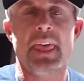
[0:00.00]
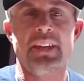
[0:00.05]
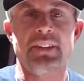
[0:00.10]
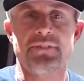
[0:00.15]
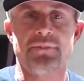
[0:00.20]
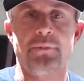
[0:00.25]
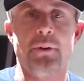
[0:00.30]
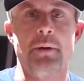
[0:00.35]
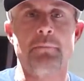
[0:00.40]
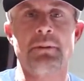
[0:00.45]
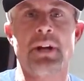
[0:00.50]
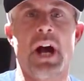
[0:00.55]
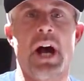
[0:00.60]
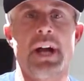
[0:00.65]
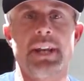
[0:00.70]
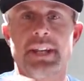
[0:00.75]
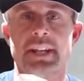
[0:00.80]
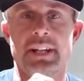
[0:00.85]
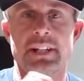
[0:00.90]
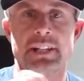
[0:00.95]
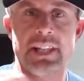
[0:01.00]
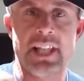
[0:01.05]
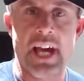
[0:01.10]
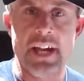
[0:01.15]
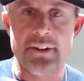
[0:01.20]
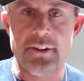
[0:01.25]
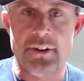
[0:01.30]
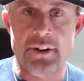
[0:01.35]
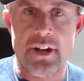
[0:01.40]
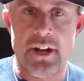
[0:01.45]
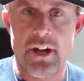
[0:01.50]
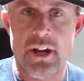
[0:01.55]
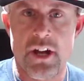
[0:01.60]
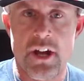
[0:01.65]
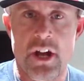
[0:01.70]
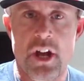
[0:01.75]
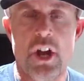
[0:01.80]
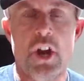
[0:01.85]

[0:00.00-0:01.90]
is from God in a letter